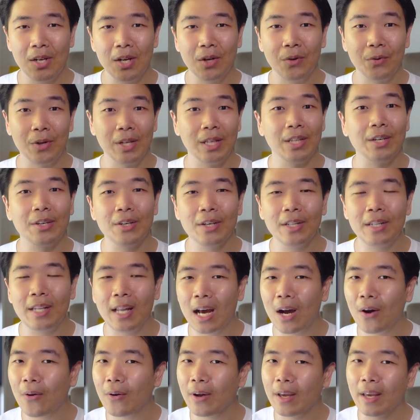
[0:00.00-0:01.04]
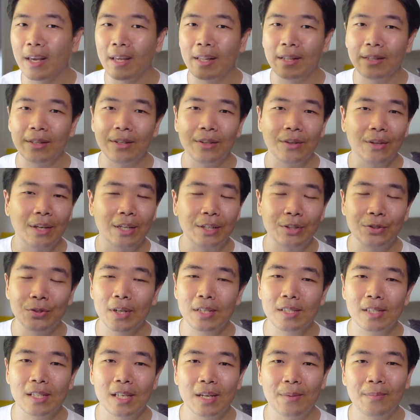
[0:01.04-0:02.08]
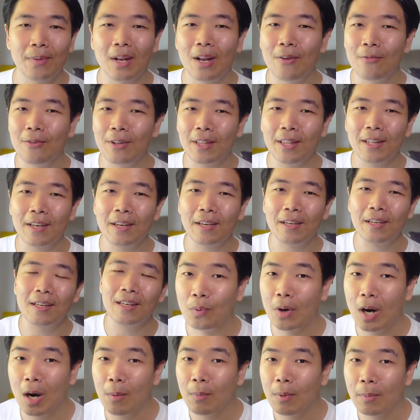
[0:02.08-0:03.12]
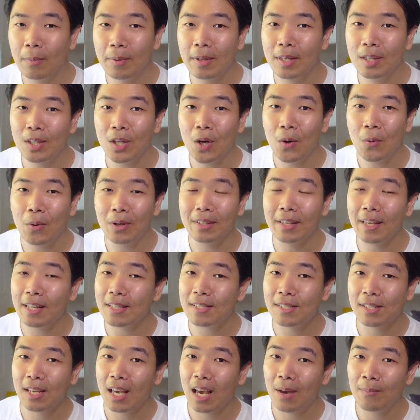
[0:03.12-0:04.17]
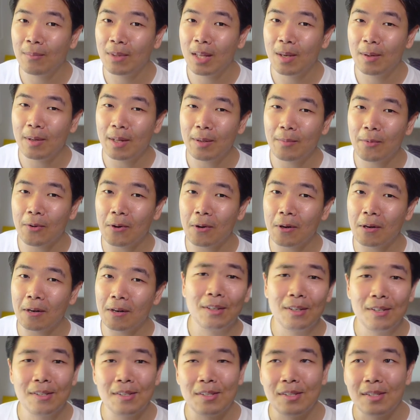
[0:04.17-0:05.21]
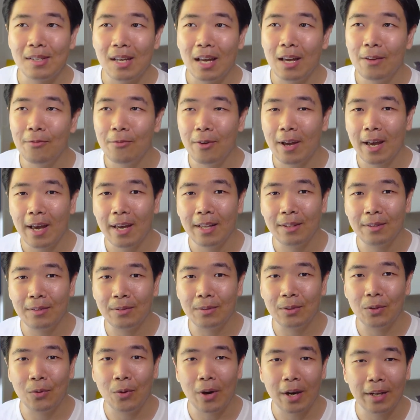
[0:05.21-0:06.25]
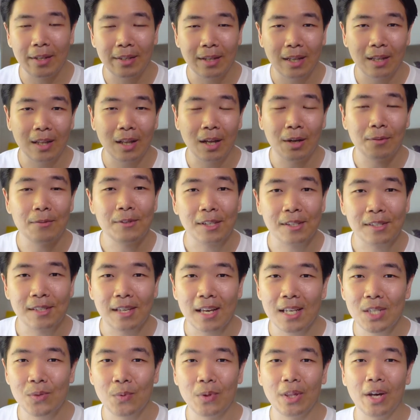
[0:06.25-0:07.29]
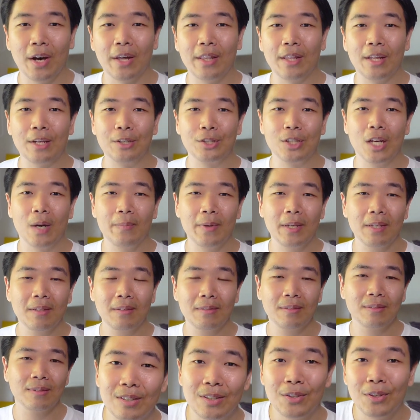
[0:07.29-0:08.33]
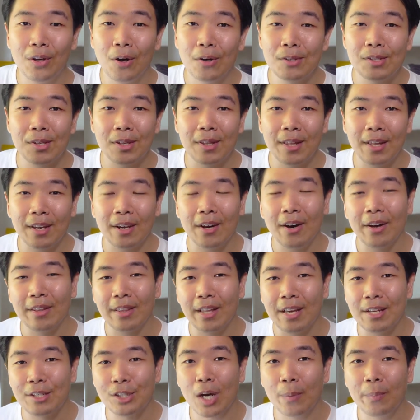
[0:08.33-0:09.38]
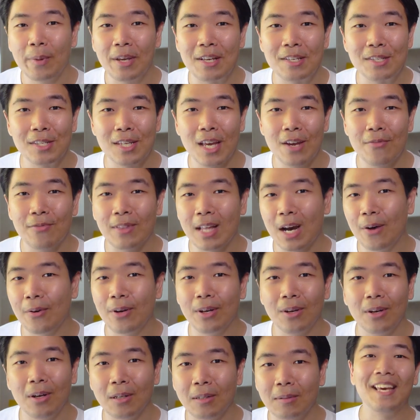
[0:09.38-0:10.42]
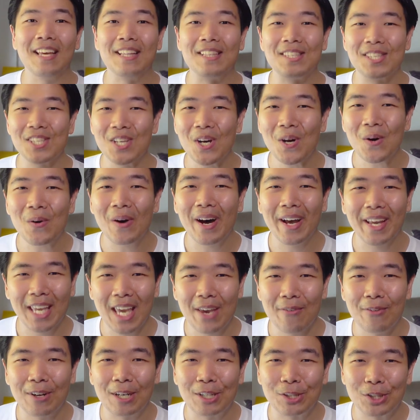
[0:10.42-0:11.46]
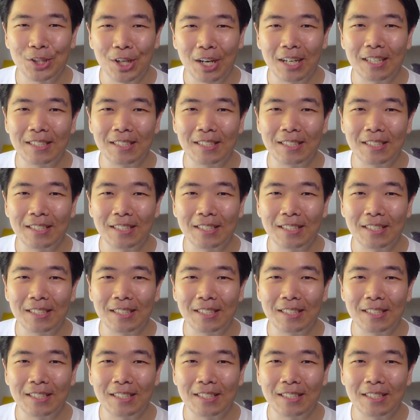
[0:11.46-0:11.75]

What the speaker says: really good now and you can trust them and everything. Probably no one gets scammed anymore because I've had quite a lot of success with online shopping. You'd also think online shopping is safe now and all, and so I gave it a shot